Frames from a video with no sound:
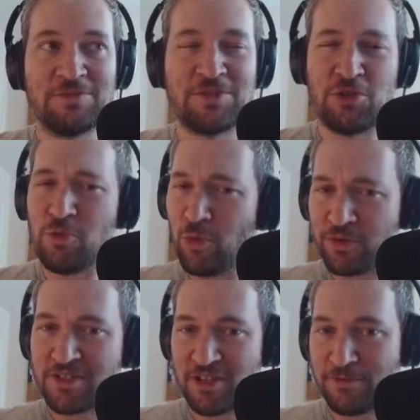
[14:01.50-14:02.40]
do more
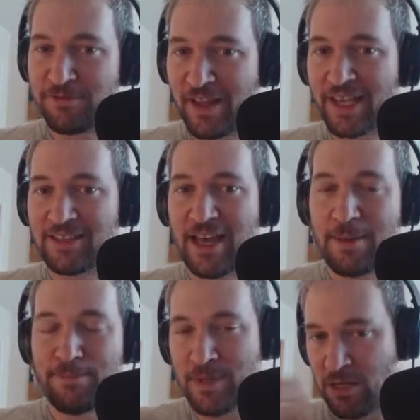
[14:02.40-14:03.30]
stuff like
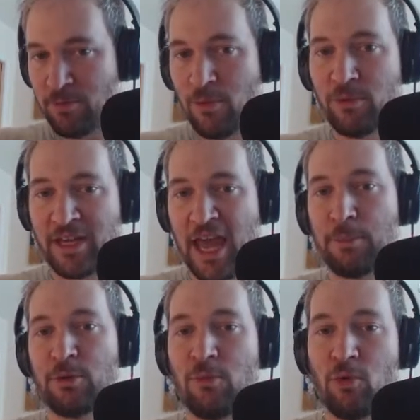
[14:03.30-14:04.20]
that, be a
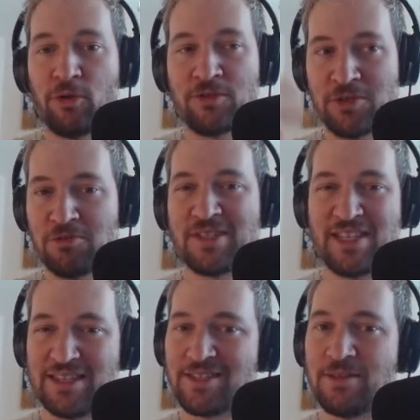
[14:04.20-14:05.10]
camera more, do
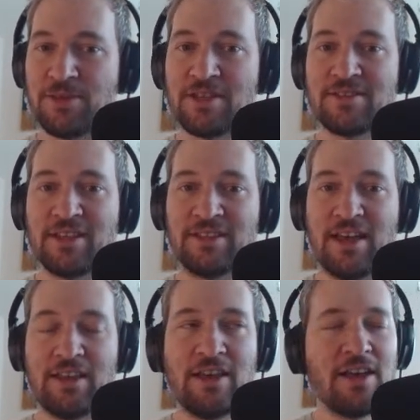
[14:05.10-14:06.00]
skits and things like
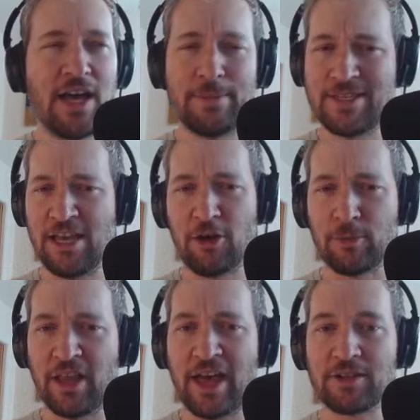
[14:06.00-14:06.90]
that. I'm a
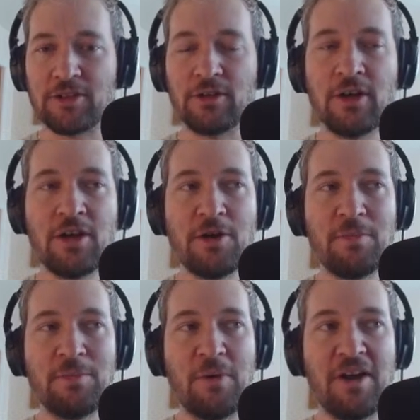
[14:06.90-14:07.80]
terrible actor,
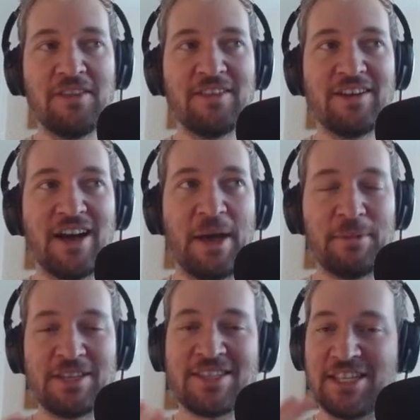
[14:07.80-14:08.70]
but I'm
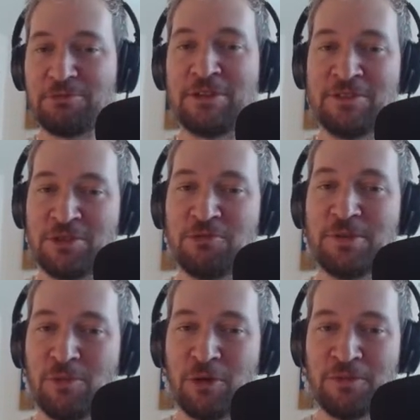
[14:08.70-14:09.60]
considering doing
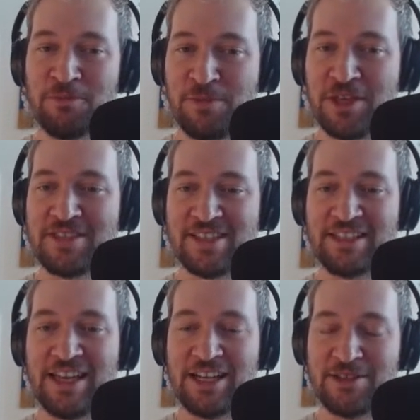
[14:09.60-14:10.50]
more things
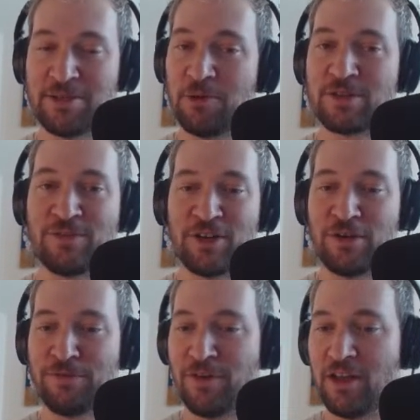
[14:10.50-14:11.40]
like that because it was very
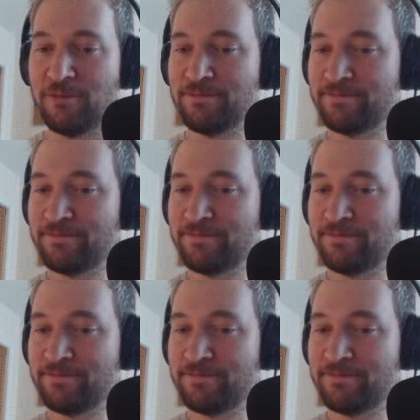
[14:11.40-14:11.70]
fun.